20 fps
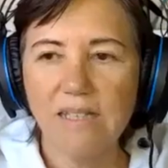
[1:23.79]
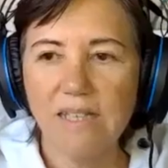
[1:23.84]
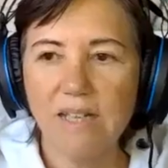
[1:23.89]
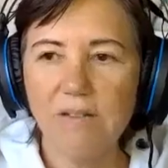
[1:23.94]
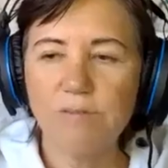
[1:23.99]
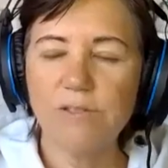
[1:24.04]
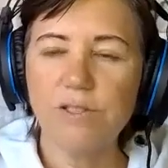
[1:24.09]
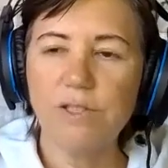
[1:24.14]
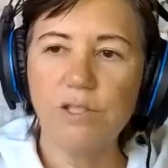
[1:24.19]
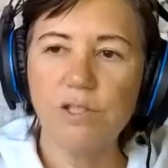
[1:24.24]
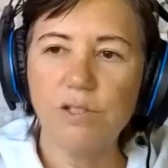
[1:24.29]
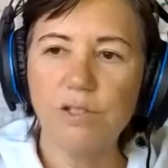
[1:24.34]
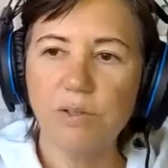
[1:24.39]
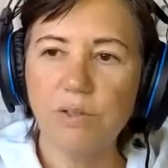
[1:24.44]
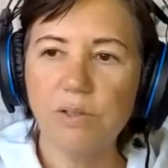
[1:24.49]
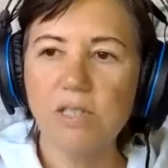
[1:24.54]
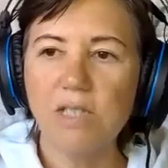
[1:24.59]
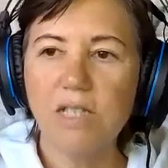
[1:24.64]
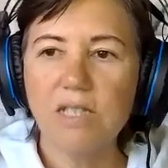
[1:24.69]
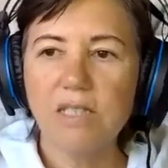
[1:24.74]
I'd love
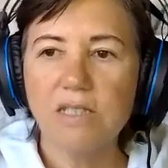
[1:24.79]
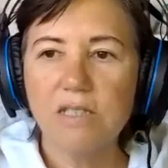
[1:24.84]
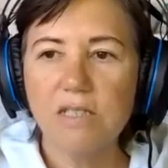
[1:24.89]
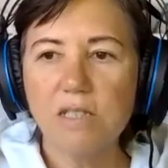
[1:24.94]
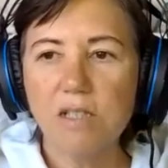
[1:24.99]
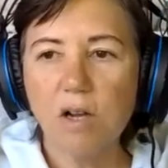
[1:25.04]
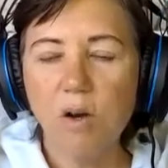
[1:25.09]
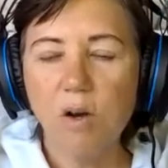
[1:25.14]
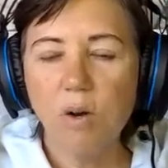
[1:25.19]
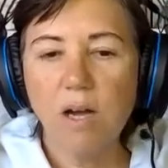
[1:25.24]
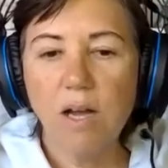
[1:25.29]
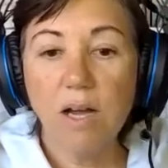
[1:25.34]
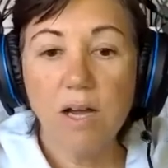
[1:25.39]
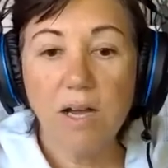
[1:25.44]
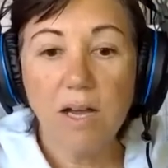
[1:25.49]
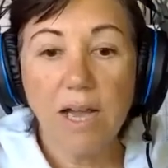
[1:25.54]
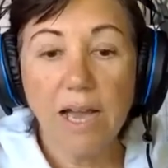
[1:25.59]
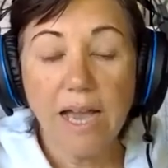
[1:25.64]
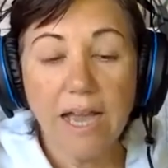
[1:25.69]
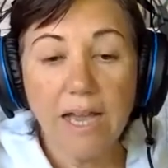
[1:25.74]
to. So
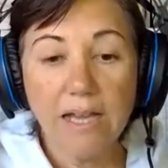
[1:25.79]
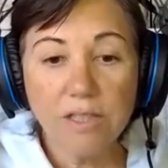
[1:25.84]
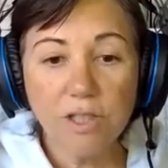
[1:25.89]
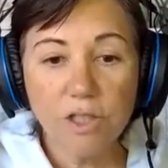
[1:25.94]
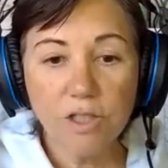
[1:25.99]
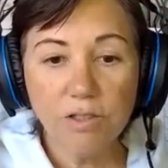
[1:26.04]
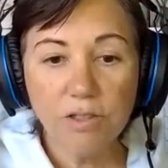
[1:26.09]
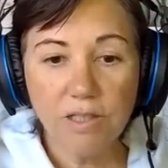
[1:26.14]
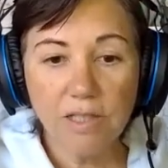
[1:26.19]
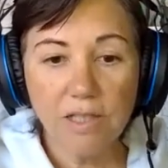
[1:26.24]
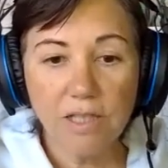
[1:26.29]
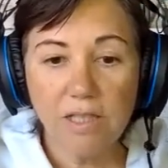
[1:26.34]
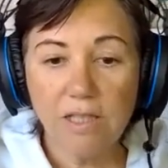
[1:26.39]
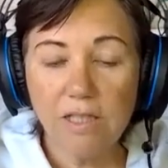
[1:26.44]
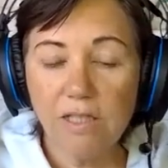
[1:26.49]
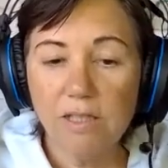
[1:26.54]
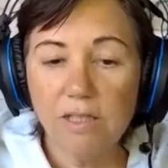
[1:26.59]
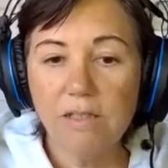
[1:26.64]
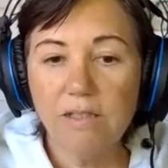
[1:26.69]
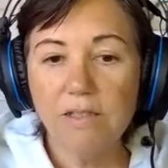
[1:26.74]
I
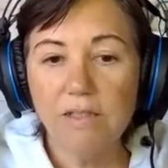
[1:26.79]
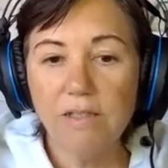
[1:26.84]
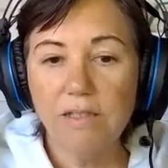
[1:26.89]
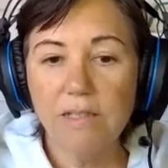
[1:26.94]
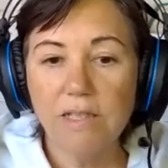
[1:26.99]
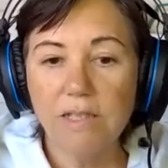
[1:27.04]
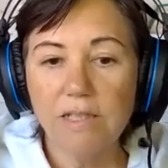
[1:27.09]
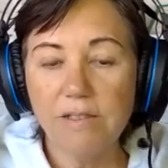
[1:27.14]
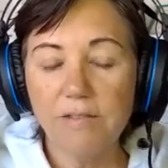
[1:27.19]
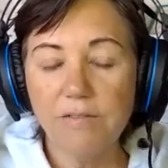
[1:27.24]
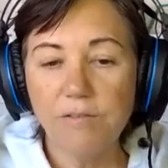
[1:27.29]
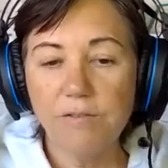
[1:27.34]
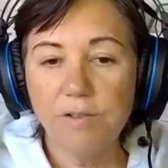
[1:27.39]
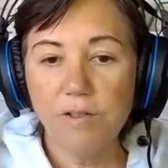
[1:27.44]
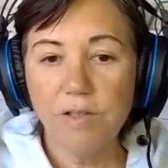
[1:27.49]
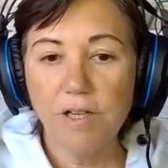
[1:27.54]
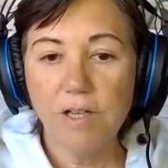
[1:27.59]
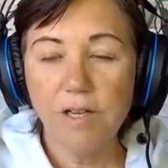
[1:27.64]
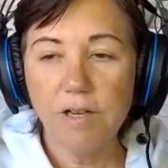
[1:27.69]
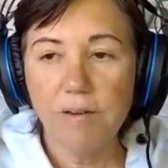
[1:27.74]
actually
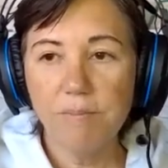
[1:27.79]
lived